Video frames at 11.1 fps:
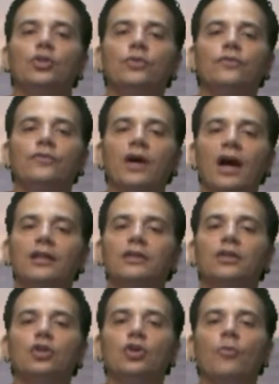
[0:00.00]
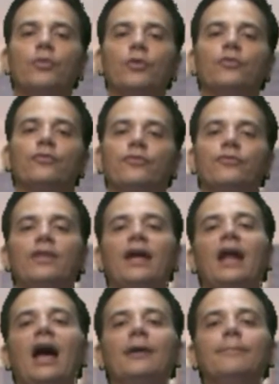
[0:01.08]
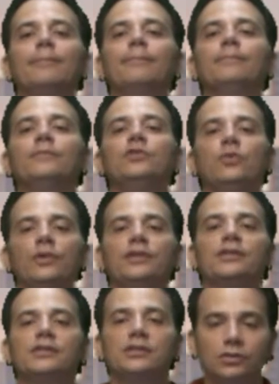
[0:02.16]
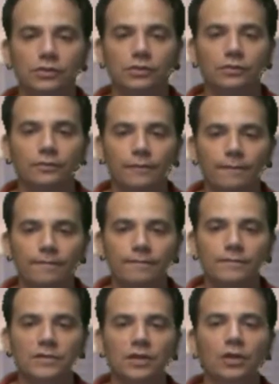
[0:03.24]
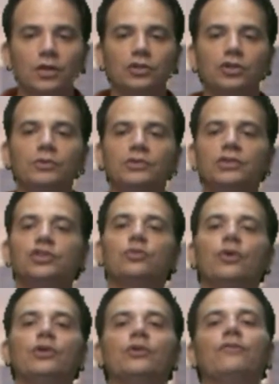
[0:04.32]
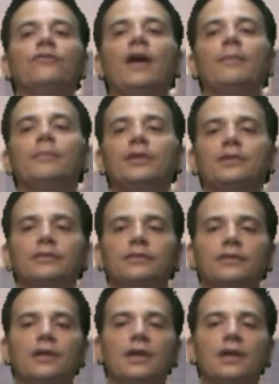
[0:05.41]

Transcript: you've got no proof that I'm doing this to you. You will destroy your family.